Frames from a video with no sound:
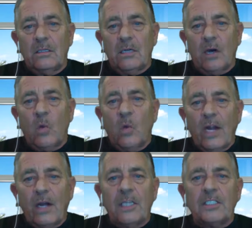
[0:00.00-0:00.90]

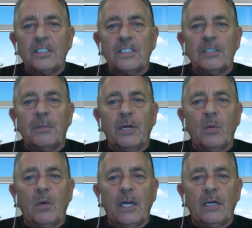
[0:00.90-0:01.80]
awareness is a bit
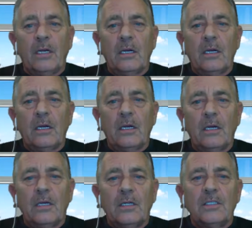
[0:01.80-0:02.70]
weak,
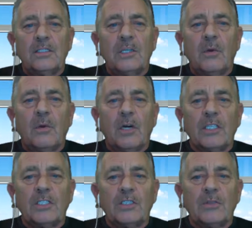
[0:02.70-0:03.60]
so we want
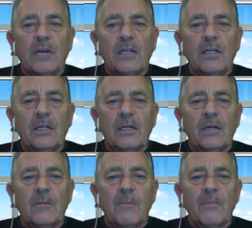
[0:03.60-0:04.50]
to
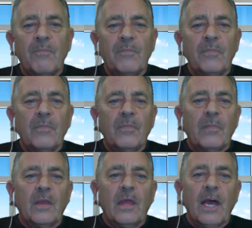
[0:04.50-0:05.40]
strengthen
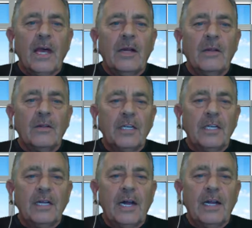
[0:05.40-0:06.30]
and
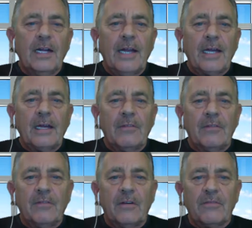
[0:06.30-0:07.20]
delete any negative
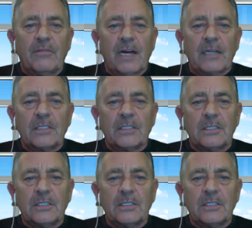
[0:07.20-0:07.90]
effects.